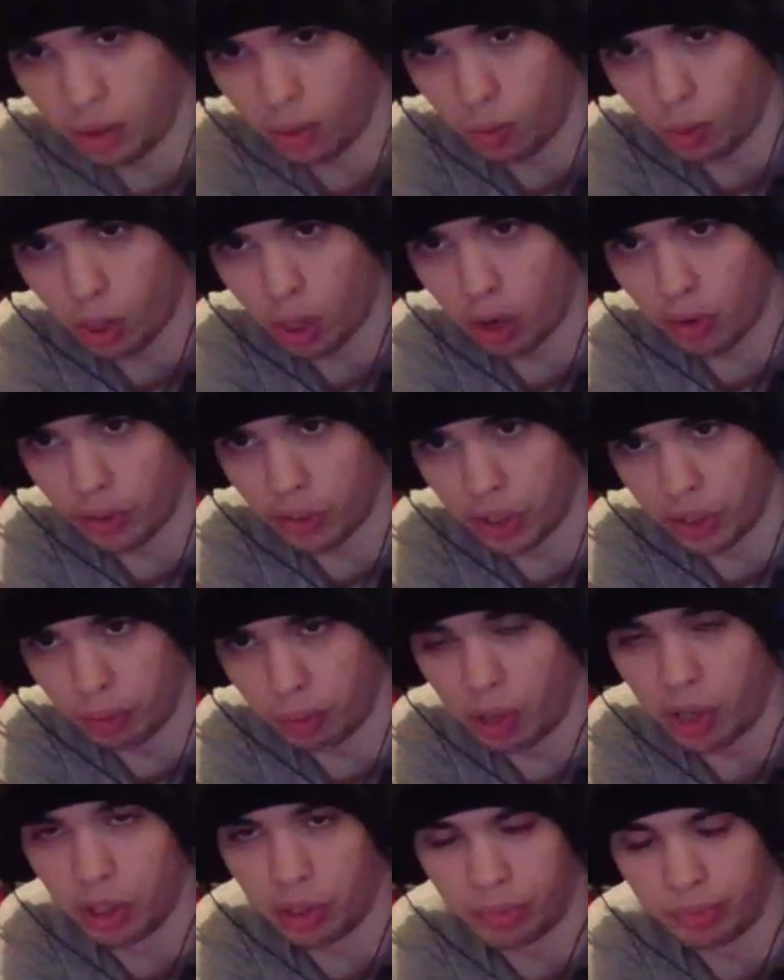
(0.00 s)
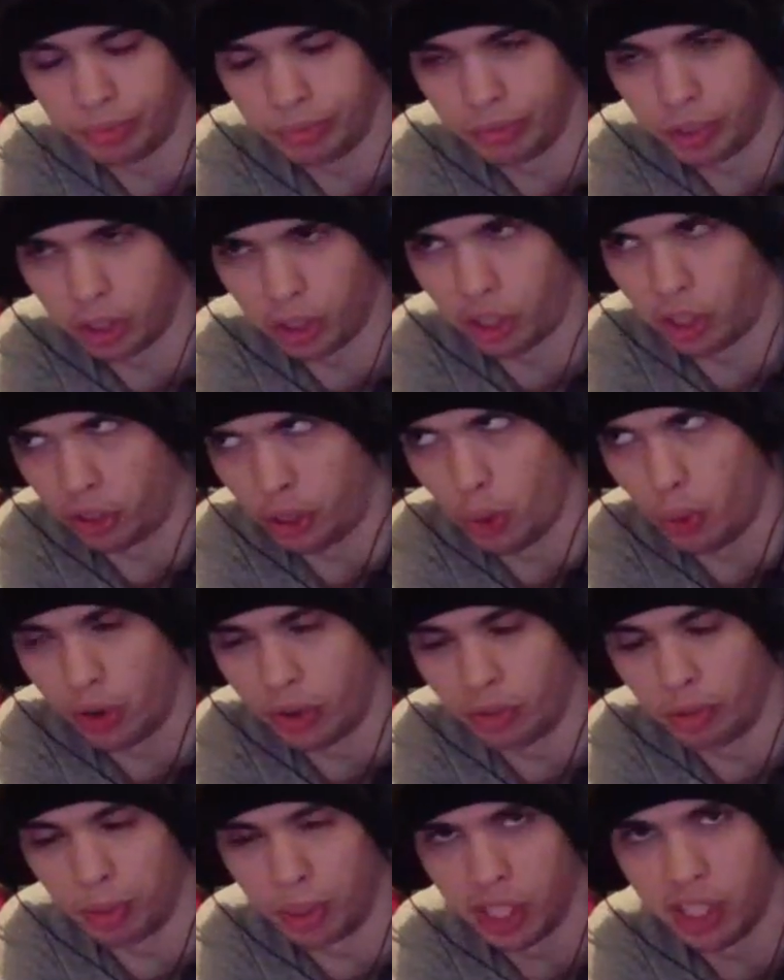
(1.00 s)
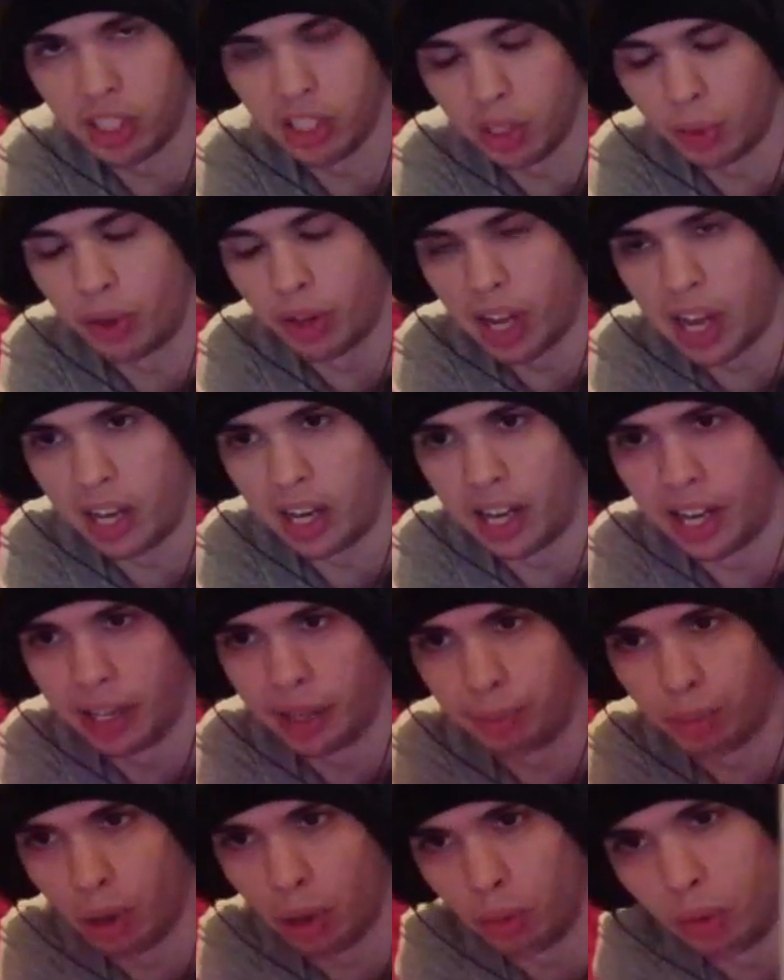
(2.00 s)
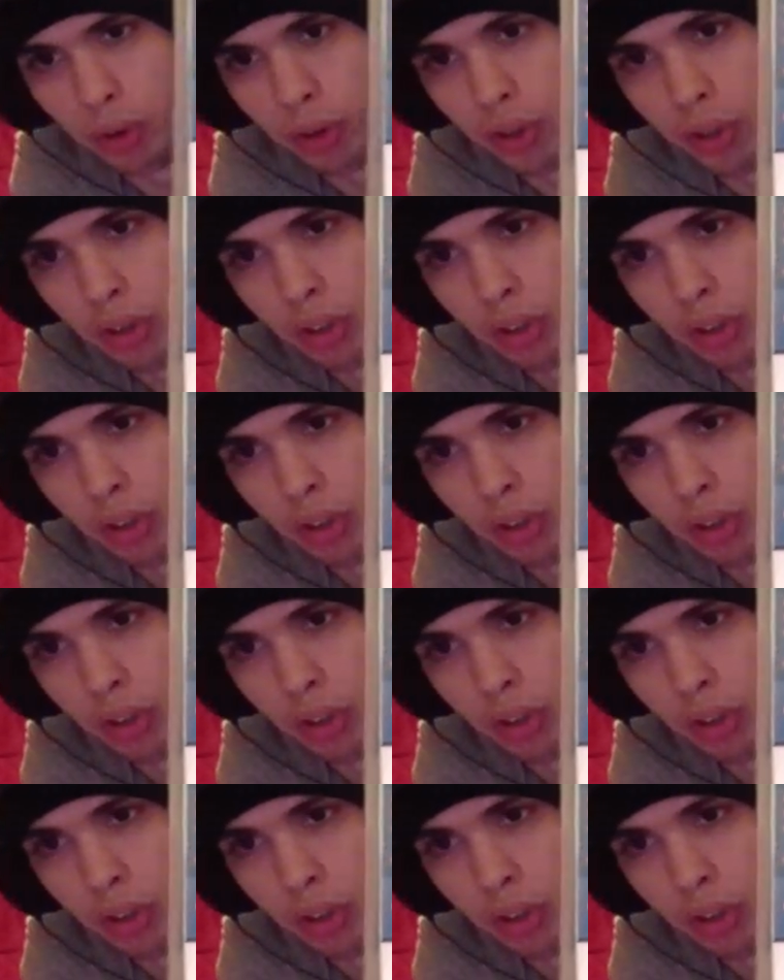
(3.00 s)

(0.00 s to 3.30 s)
one over. Well, there's only two of them, but this is the one I like. Part 1.